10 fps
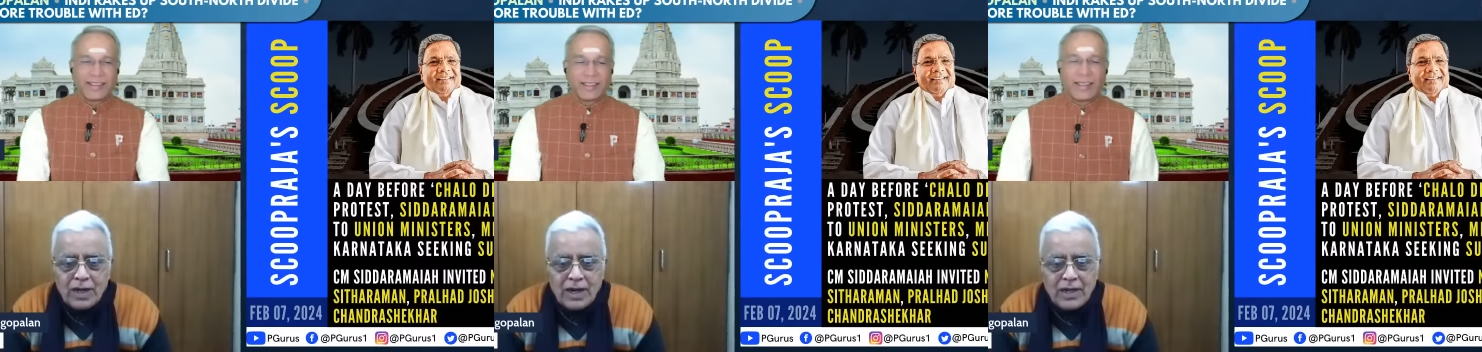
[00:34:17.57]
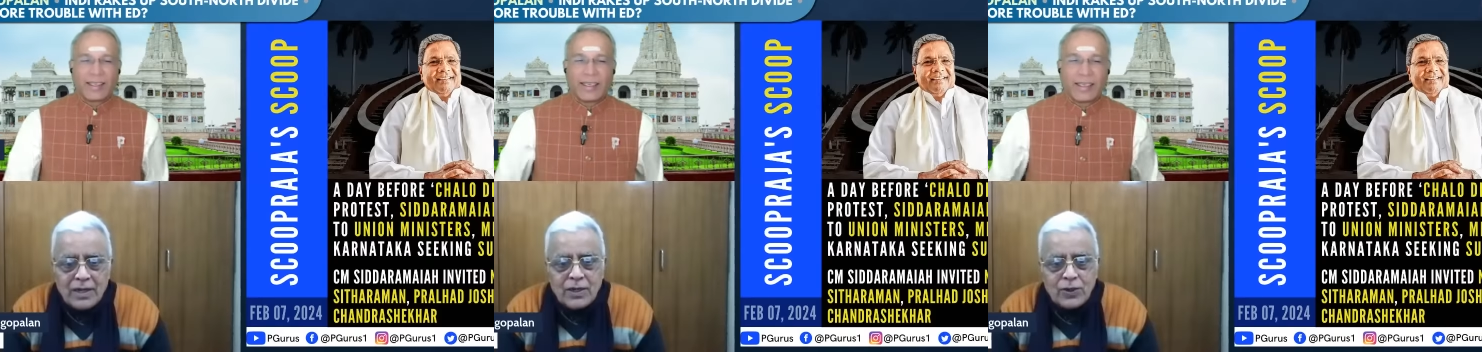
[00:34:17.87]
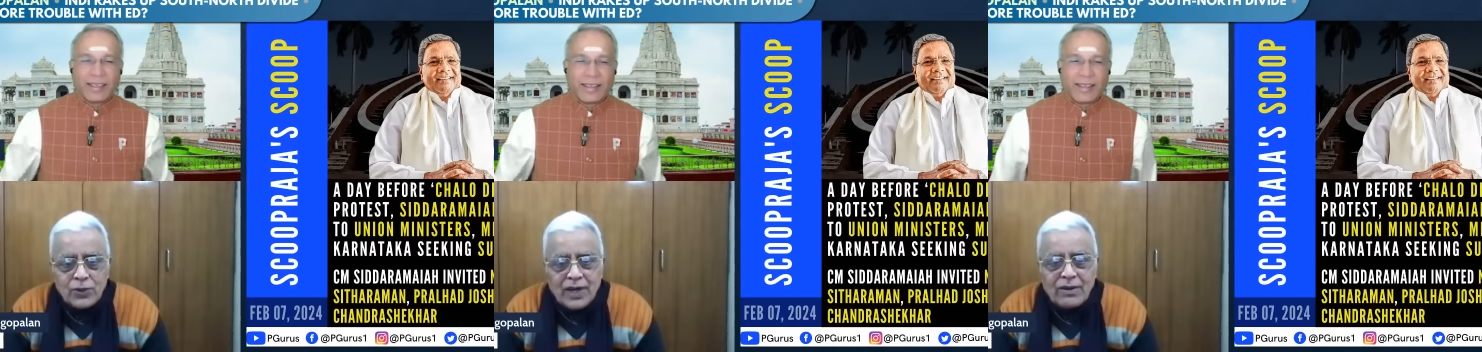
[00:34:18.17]
Speaker 1: Birla.
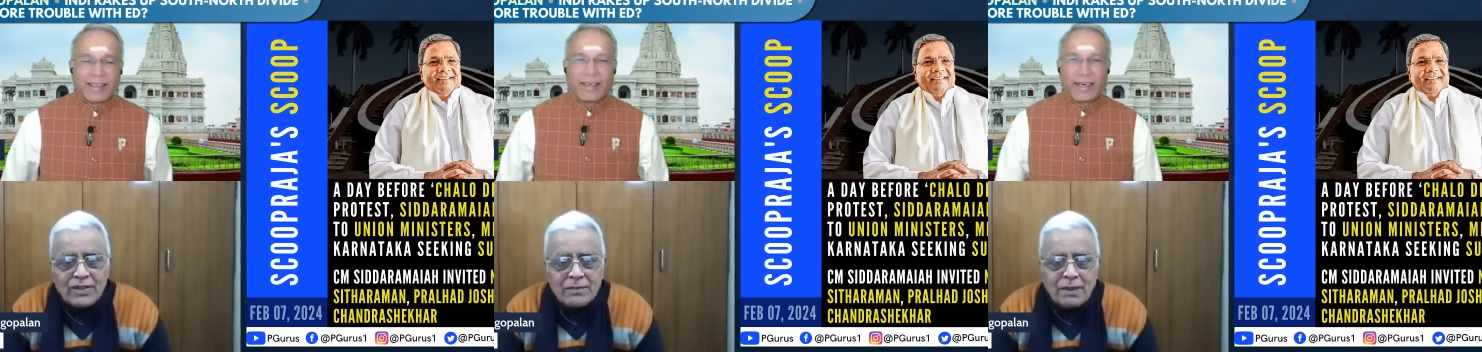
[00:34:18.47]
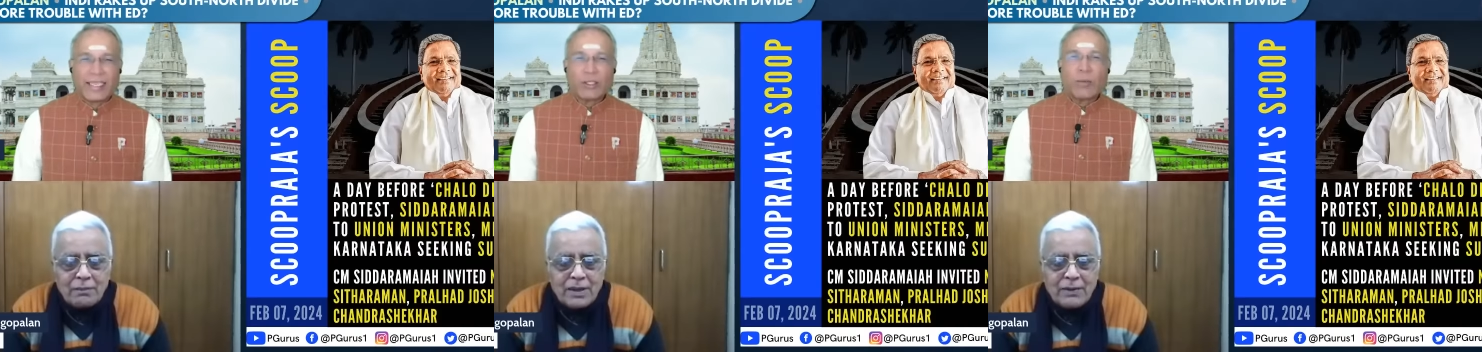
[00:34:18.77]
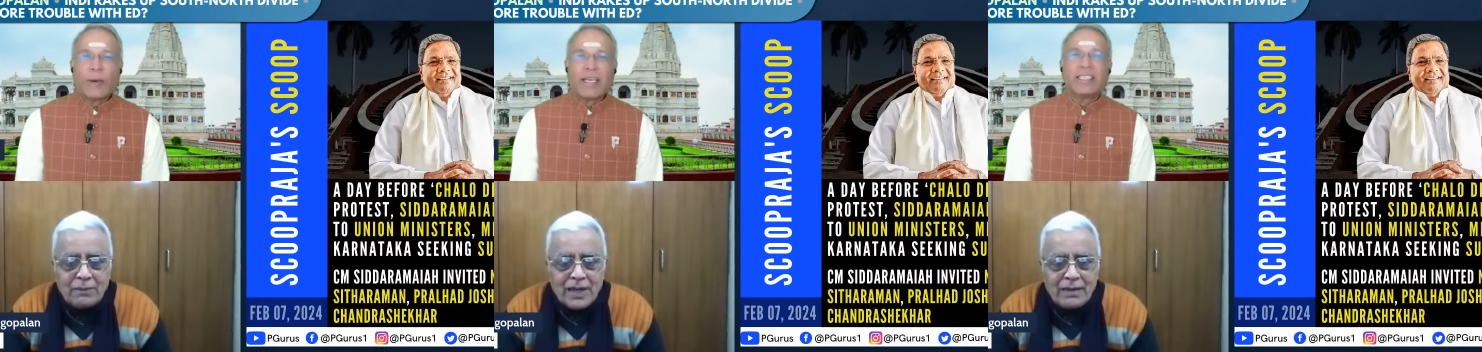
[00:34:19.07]
You allow the
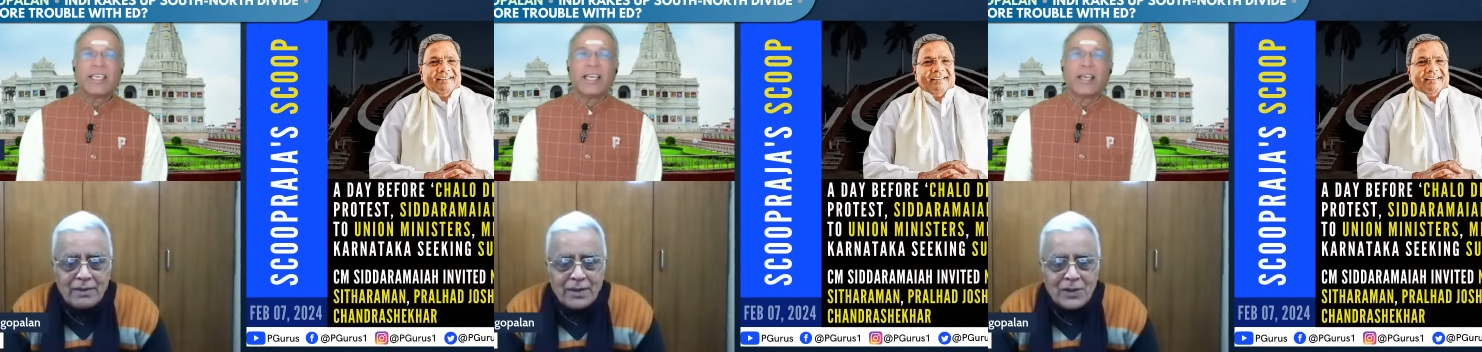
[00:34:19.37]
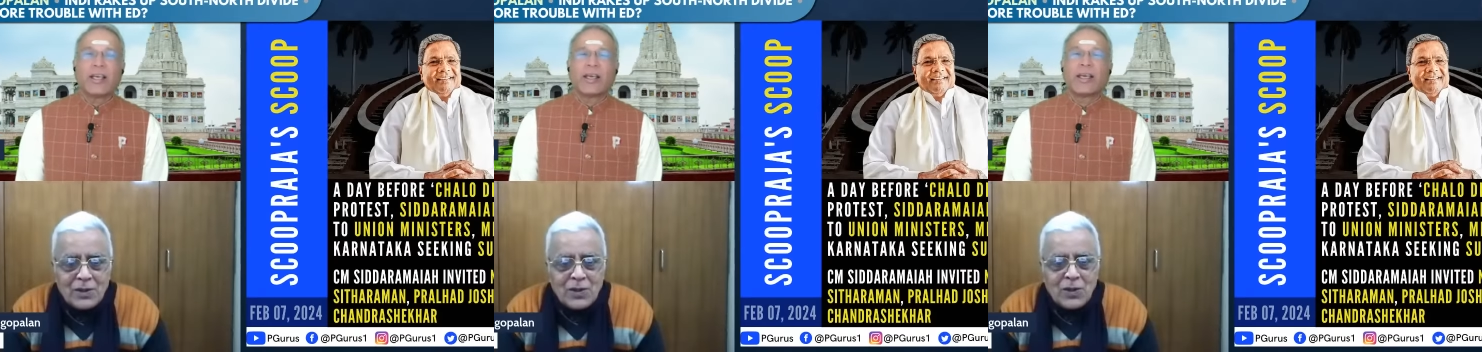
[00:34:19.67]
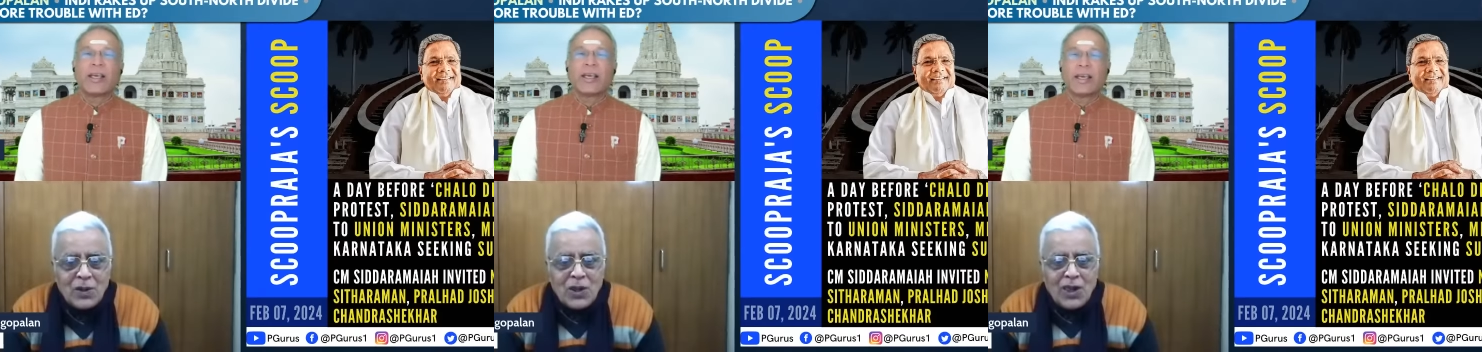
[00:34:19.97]
Rajagopalanji,
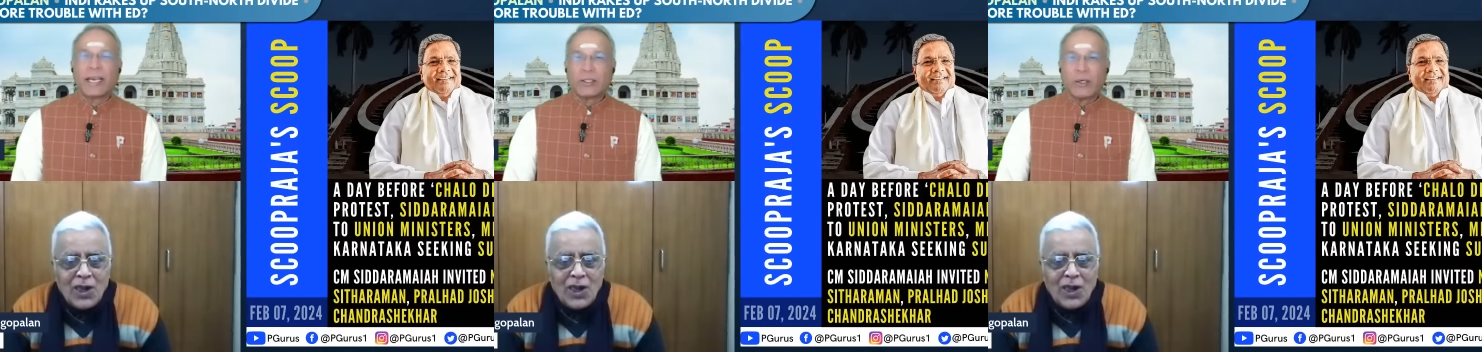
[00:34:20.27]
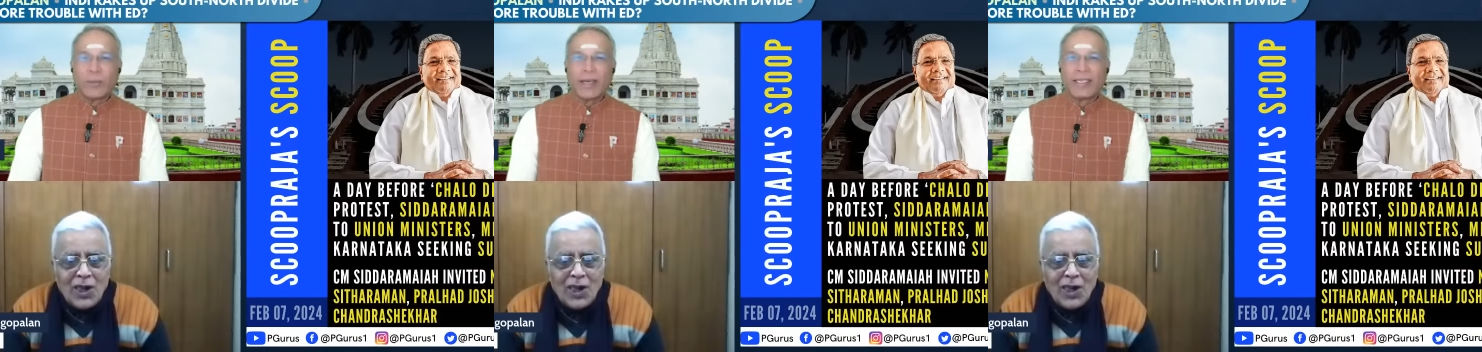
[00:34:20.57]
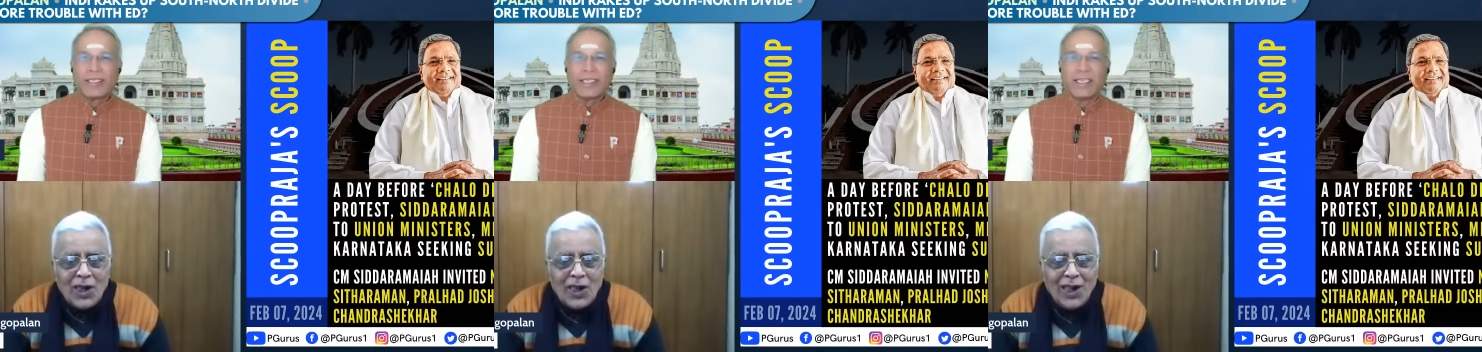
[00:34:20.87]

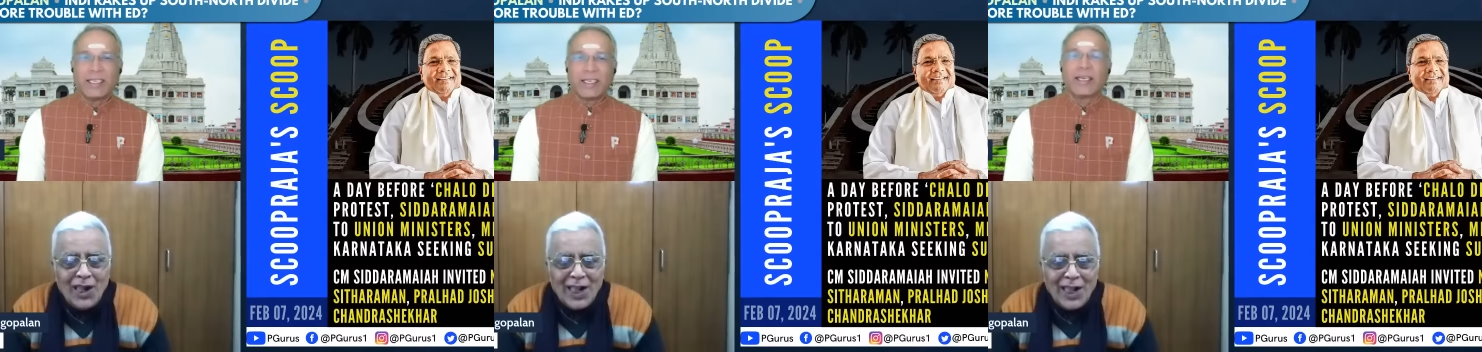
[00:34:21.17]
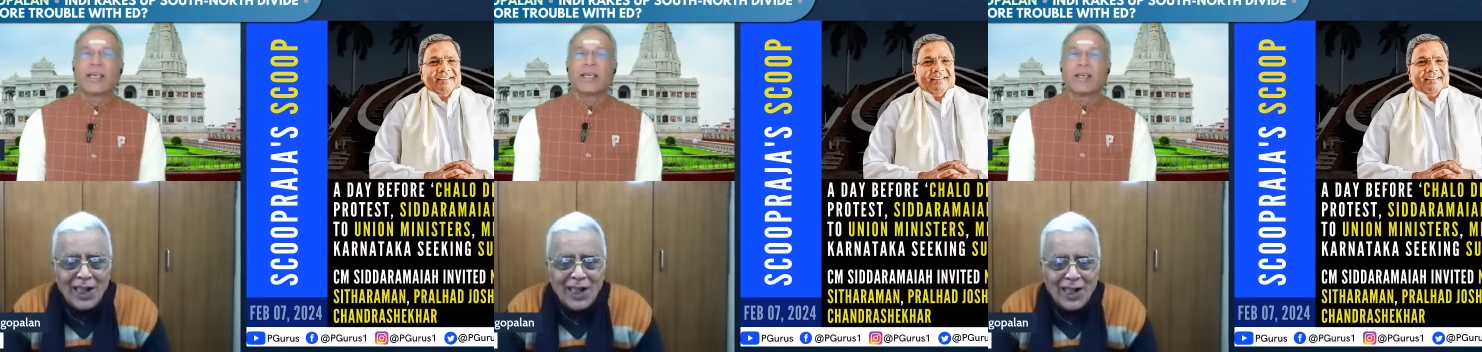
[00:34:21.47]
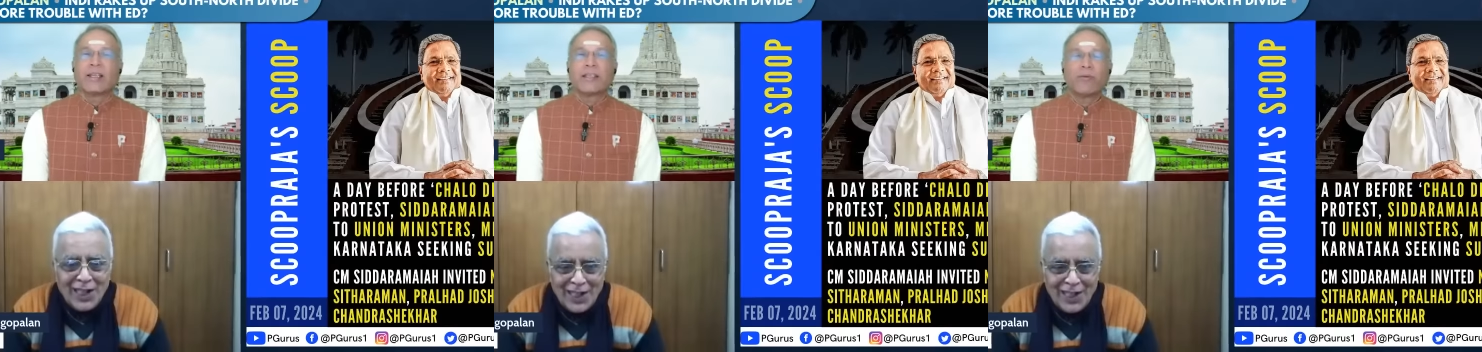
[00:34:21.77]
Speaker 2: Rajagopalanji,
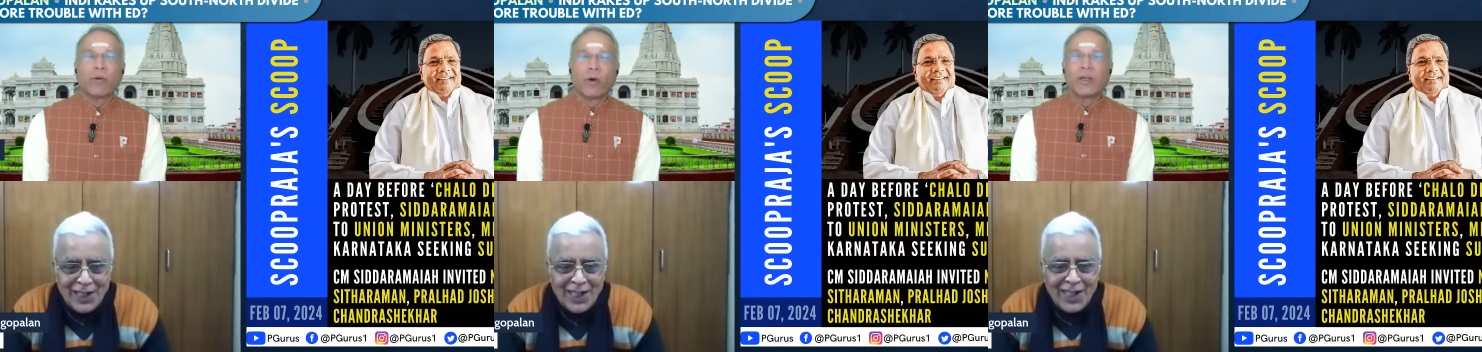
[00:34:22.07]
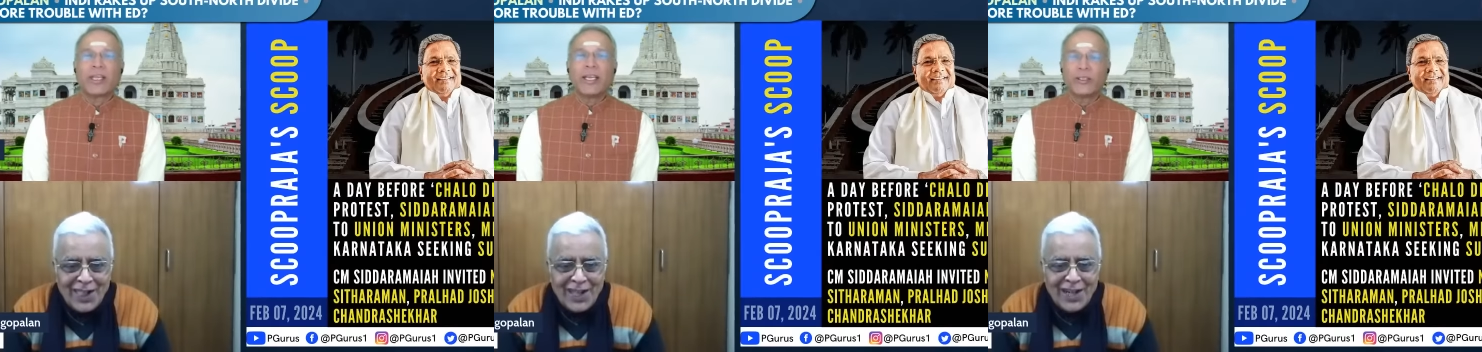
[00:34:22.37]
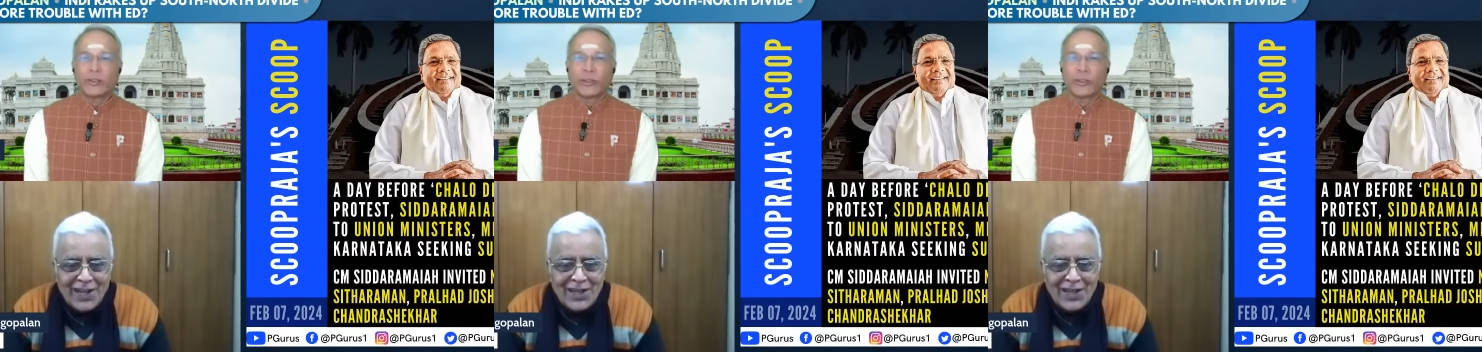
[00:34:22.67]
the floor yields to